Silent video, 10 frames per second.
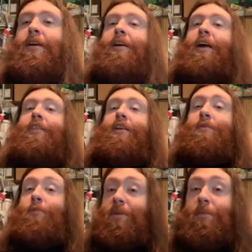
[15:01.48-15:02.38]
And
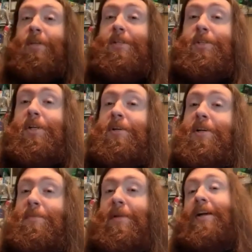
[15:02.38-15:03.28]
then when the police show
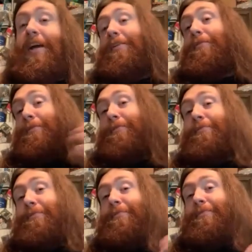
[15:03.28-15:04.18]
up, like have,
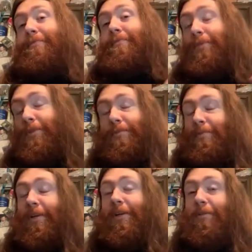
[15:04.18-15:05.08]

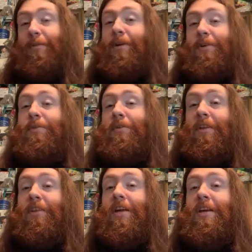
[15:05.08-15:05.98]
you know, her do
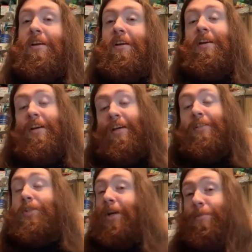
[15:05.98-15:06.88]
the thing and
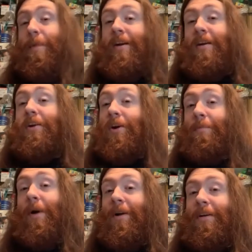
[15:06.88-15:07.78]
she goes back into her
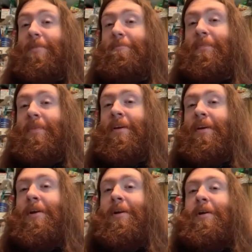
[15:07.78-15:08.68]
body.
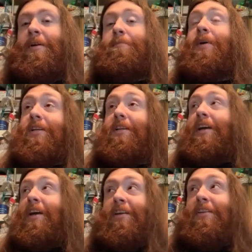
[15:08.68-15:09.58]
But
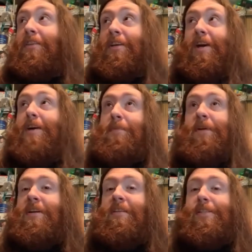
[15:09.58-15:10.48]
the
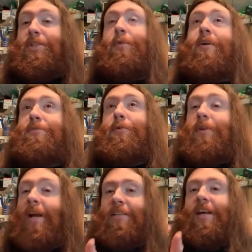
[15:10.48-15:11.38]
company that she works for
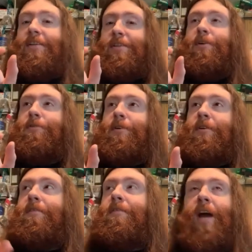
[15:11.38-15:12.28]
like takes
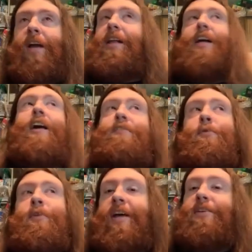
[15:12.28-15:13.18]
over like
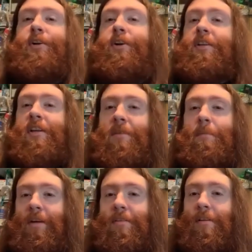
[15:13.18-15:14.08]
everyone has Neuralink
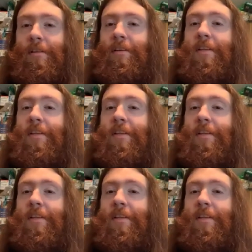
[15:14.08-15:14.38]
basically.